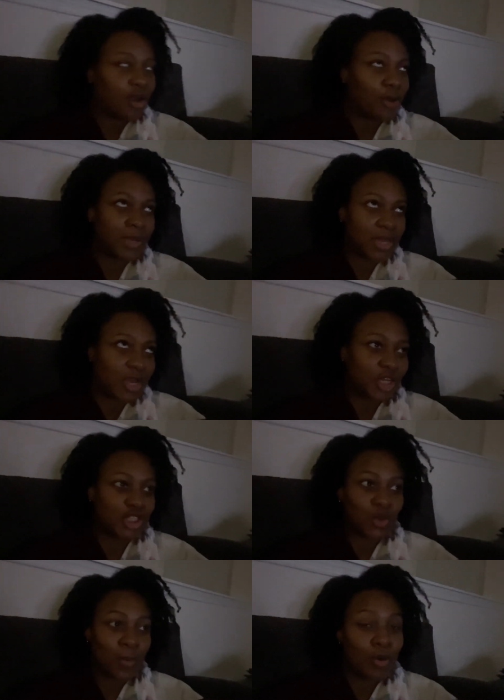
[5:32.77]
oh my gosh,
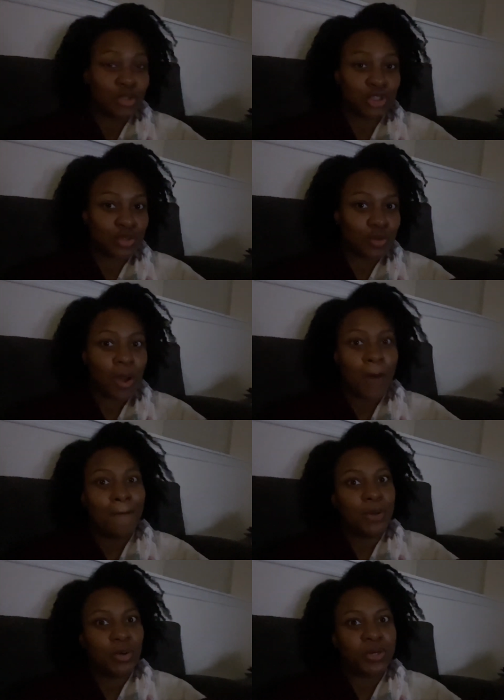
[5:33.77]
so emotional,
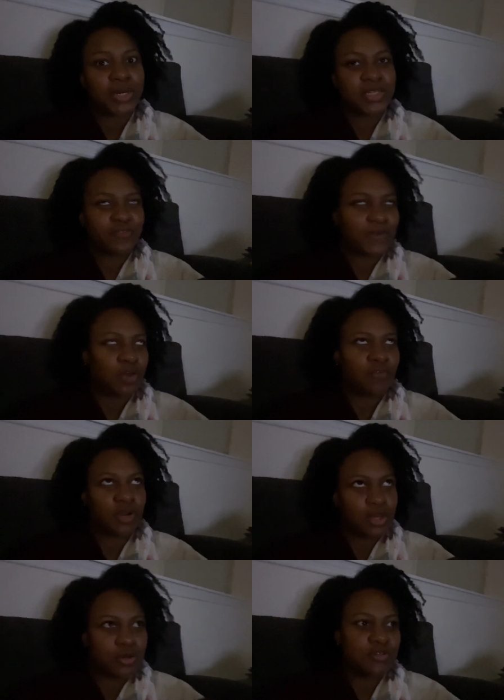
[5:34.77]
boys, they fight over
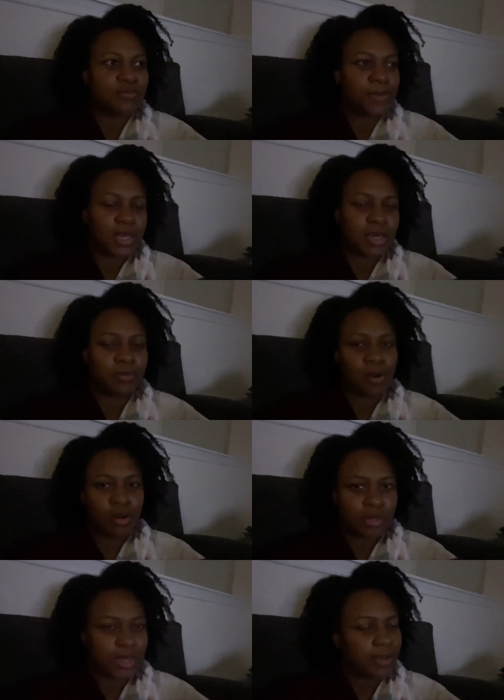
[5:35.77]
clothes, makeup,
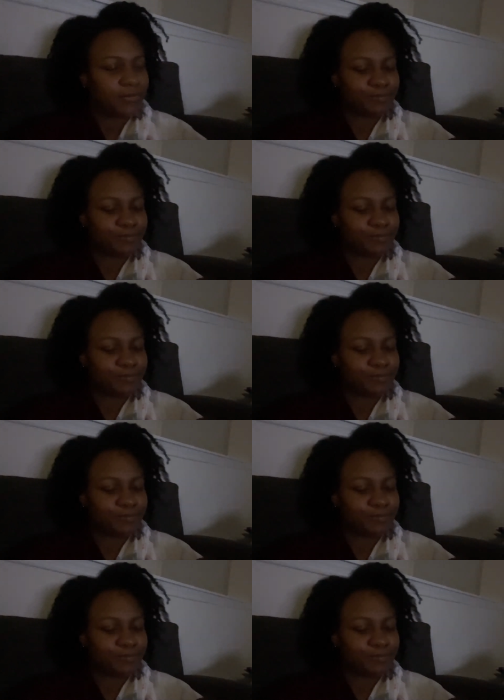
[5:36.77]
all that.